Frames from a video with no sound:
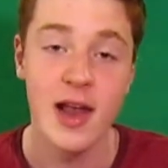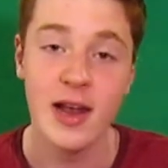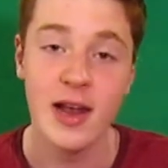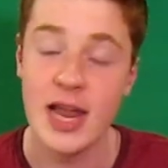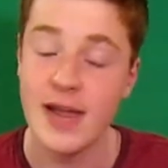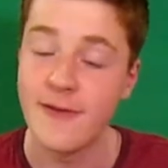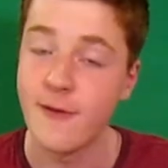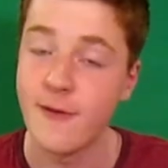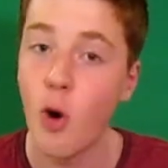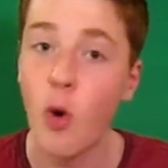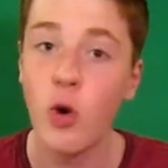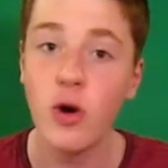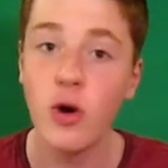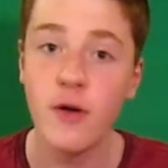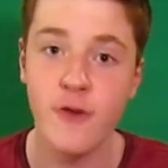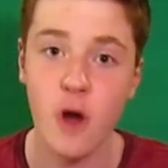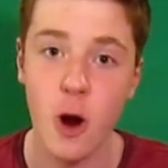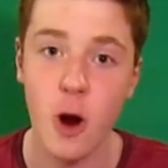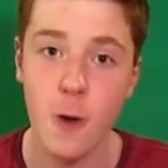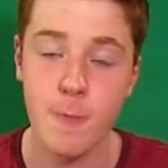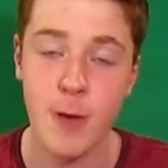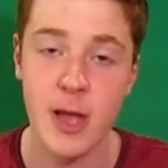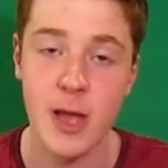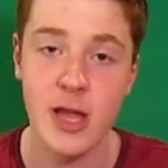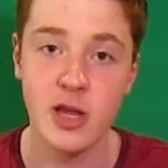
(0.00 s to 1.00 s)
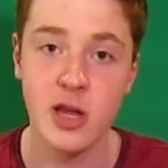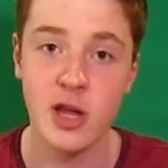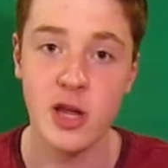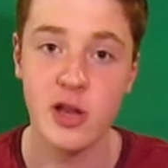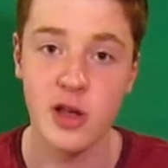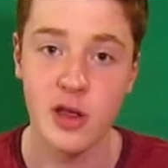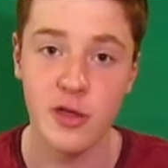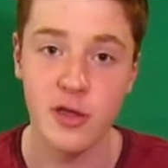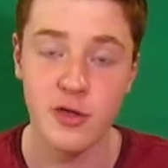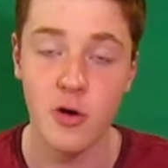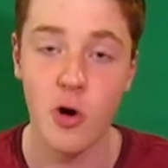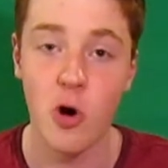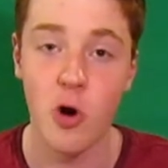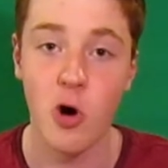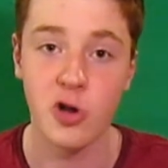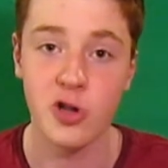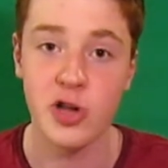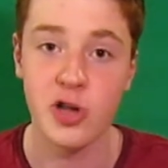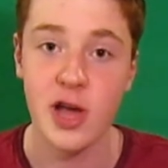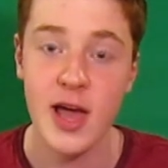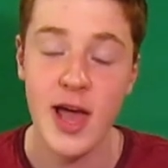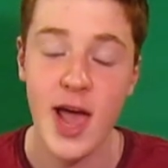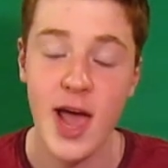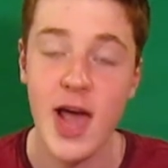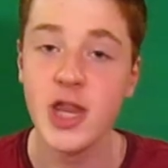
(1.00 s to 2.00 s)
Leave all of your opinions and
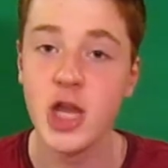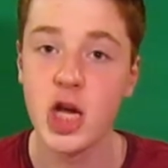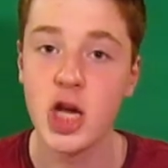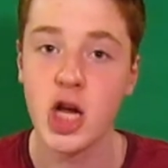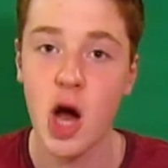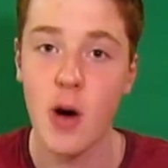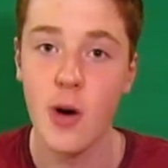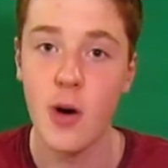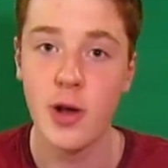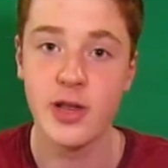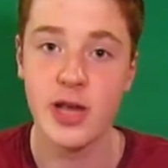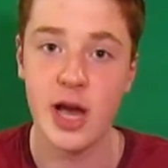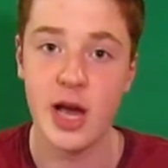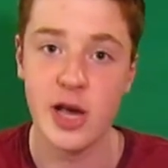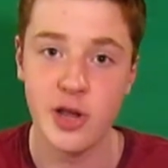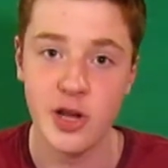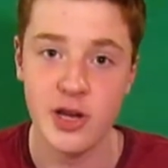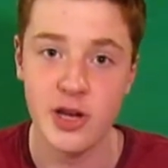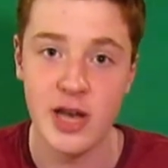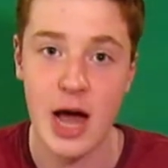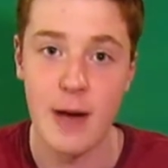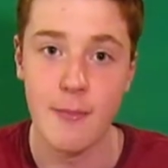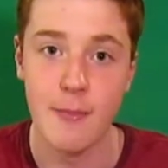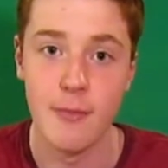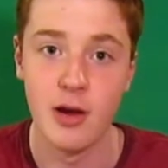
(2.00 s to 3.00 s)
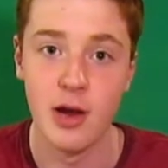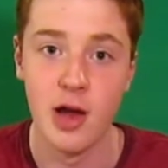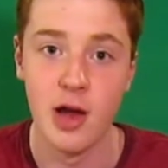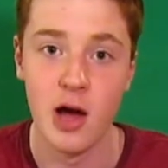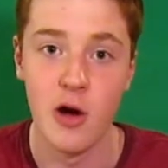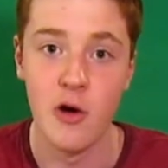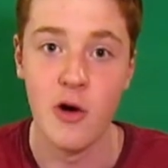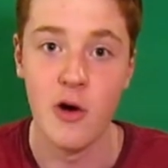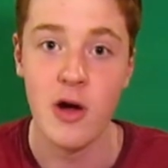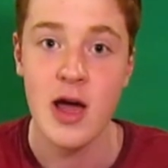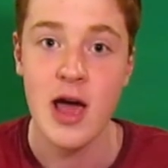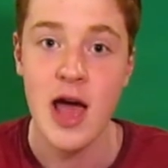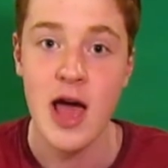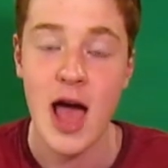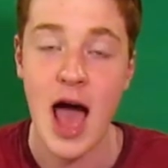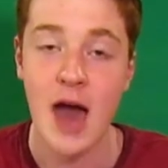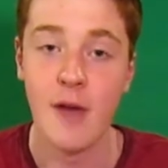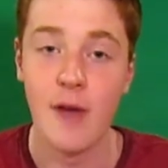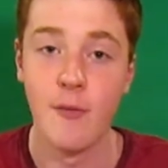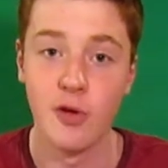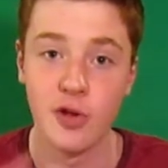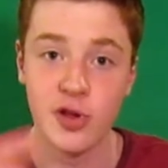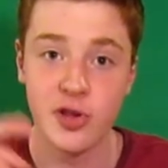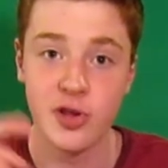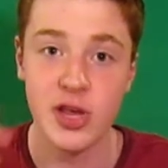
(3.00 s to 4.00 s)
thoughts in the comment section down below,
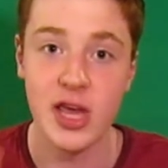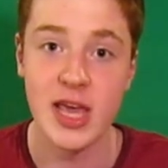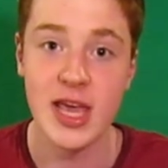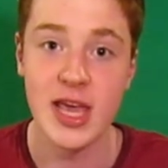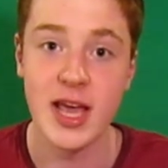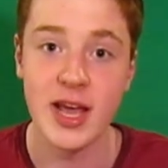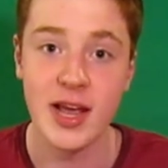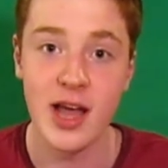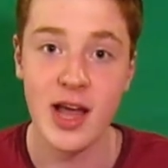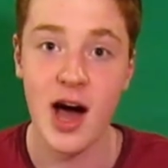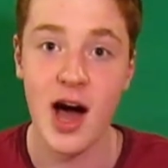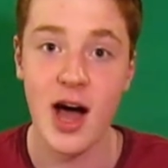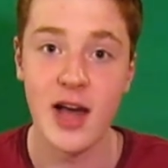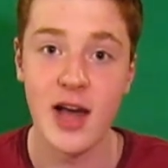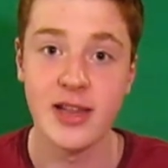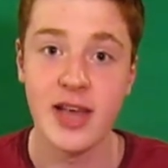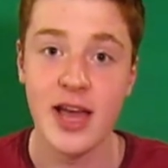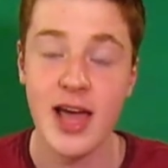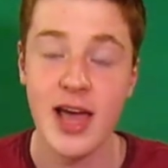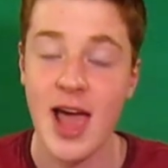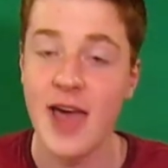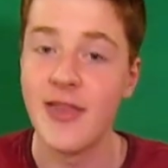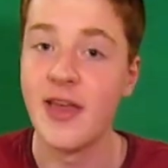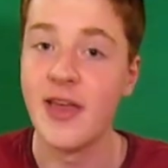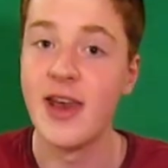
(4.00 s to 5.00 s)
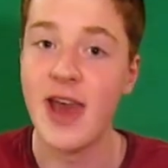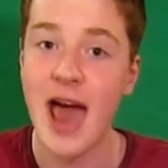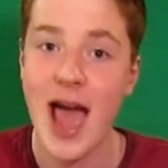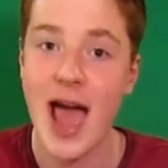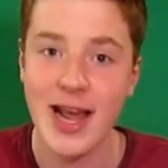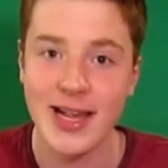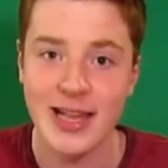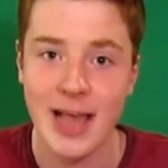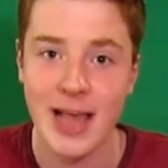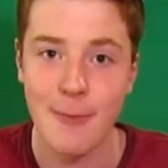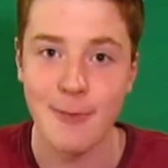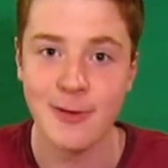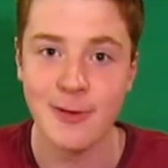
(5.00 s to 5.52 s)
and we'll see you guys in the next